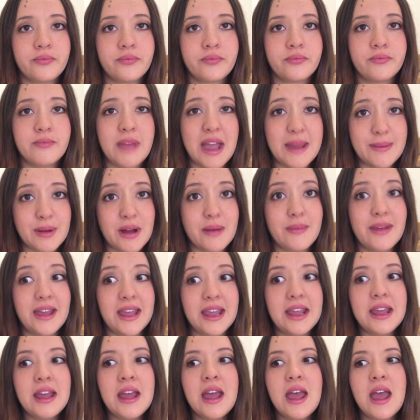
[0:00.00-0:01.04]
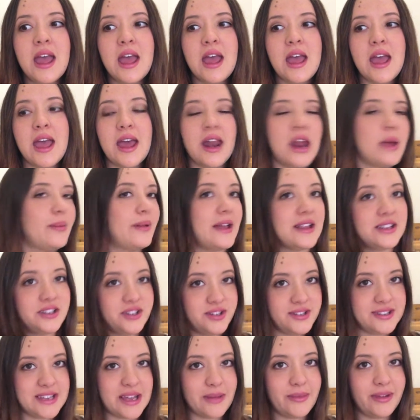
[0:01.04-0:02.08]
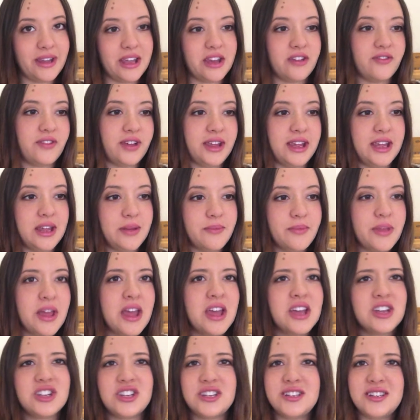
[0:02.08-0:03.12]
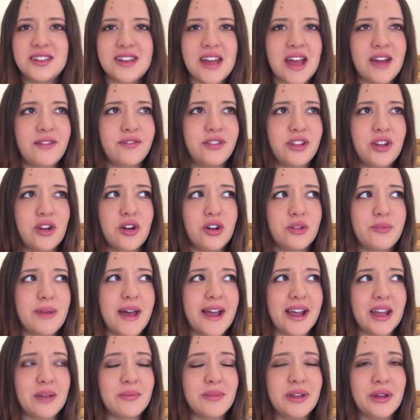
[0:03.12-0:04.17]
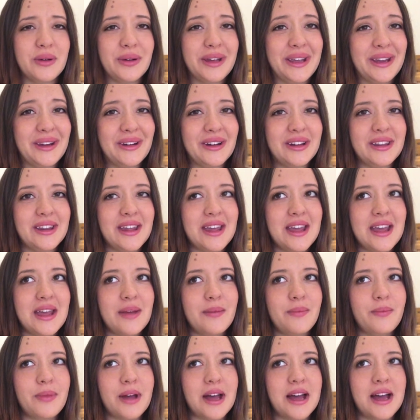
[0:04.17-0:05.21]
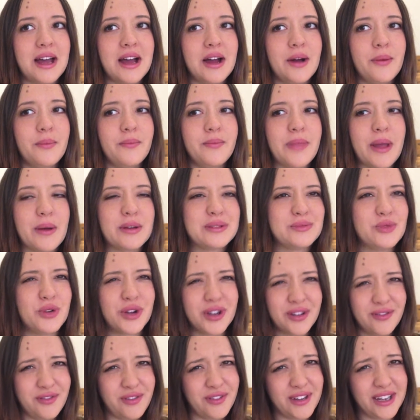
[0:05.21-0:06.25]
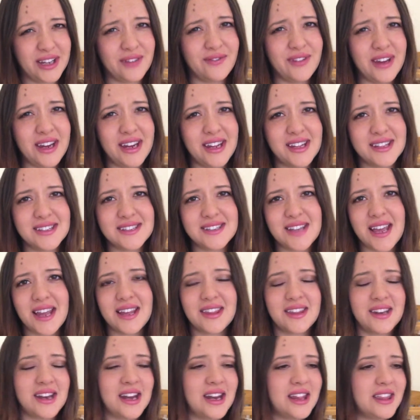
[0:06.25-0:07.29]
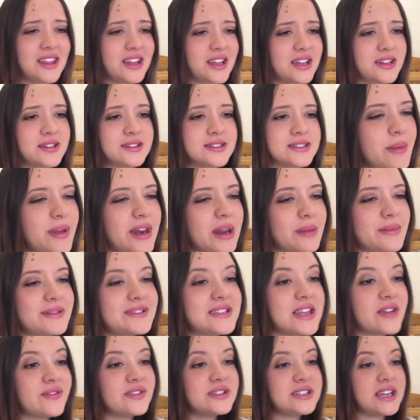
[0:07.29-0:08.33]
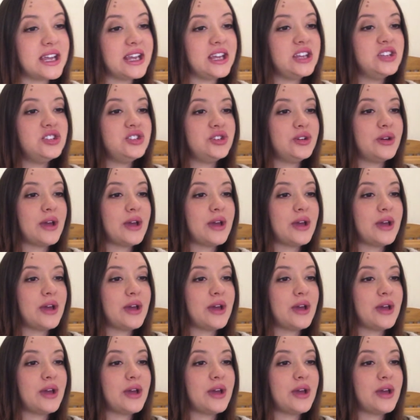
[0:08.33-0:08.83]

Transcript: made by me. And I plan to do the same again for him. She did have the odd packet meal here and there, but that was more for convenience sake than anything else. And number 17, do you